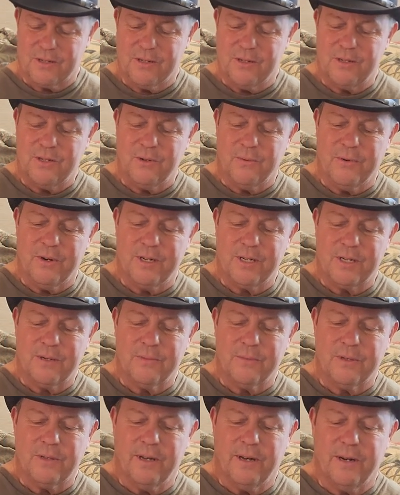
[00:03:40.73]

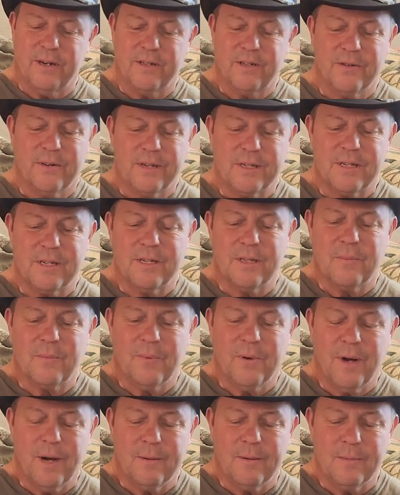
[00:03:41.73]
situation without addressing the
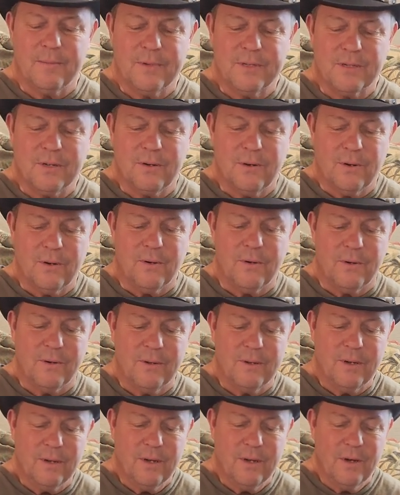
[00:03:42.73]
problem as a
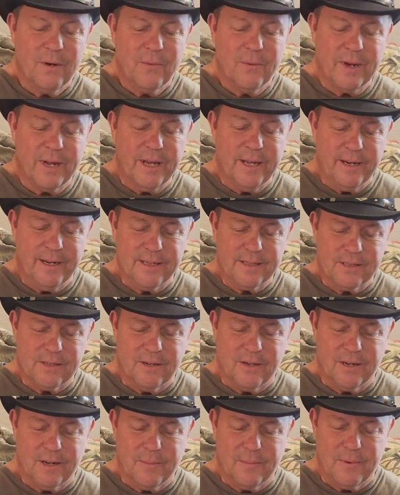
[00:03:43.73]
whole. We cannot
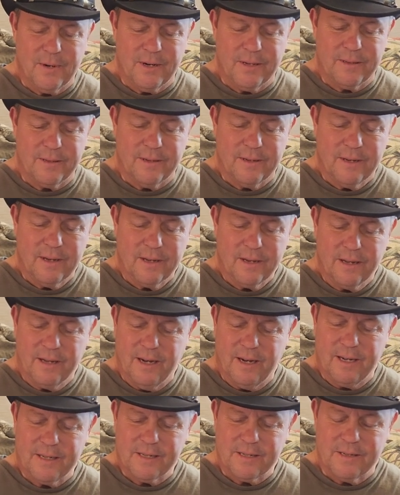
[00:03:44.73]
talk about
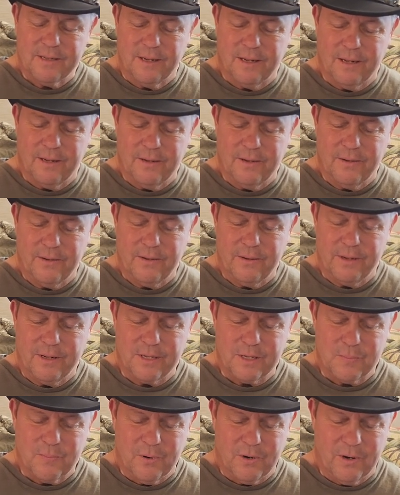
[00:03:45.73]
Gaza alone.
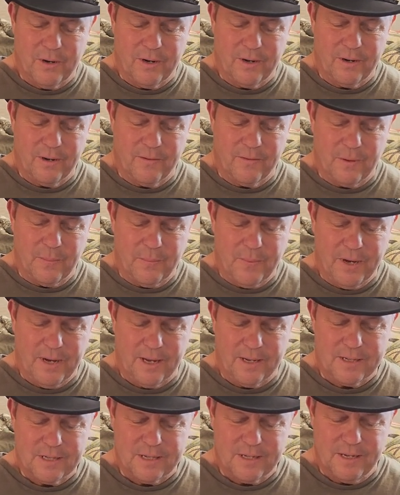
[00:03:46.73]
It's part of the
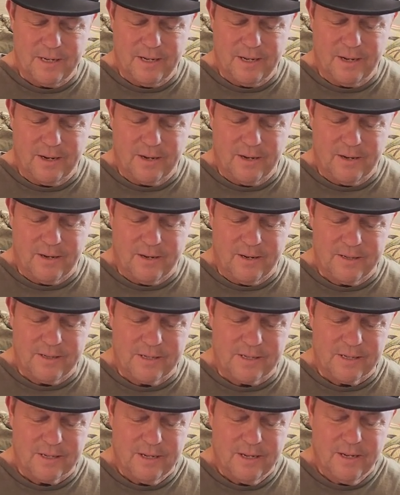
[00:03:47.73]
Palestinian
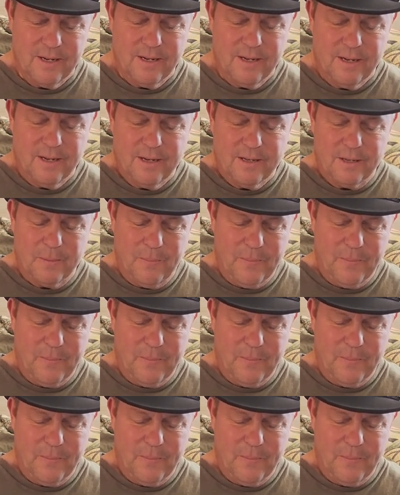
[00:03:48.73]
cause. The